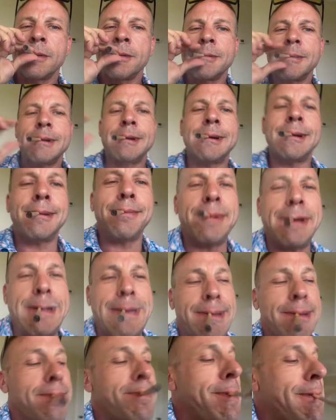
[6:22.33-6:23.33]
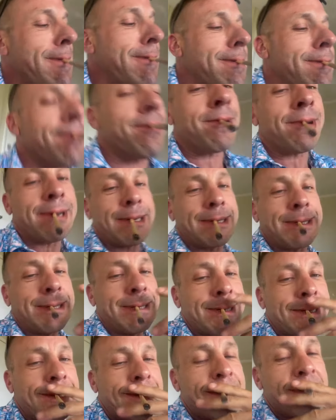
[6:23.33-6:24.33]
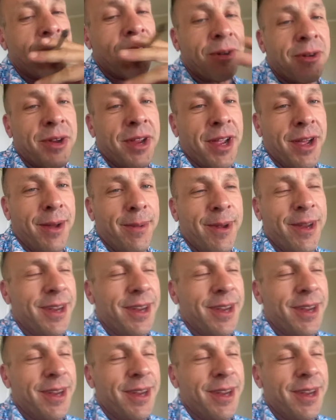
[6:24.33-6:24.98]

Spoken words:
Oh man, the mango Runtz is so yummy,